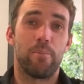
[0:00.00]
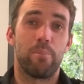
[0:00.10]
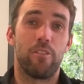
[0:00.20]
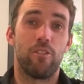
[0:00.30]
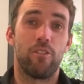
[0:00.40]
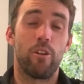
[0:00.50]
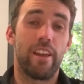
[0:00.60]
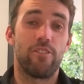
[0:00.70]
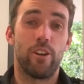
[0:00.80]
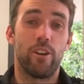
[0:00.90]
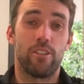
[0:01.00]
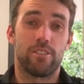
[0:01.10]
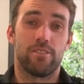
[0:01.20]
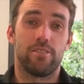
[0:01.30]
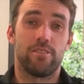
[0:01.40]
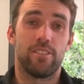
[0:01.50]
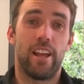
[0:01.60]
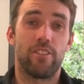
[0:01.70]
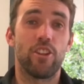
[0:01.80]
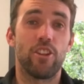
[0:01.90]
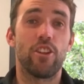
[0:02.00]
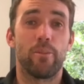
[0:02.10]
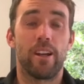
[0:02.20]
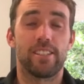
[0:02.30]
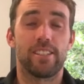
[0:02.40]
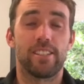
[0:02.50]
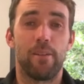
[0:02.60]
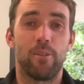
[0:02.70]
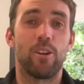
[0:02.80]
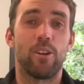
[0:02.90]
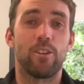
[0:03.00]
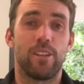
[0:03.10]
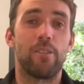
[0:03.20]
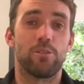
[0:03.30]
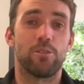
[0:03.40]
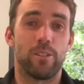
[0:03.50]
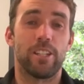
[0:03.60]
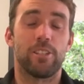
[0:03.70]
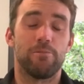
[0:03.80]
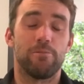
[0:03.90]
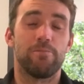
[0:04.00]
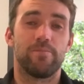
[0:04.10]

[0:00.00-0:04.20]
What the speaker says: before they foiled, like the Youth America's Cup. That was really cool.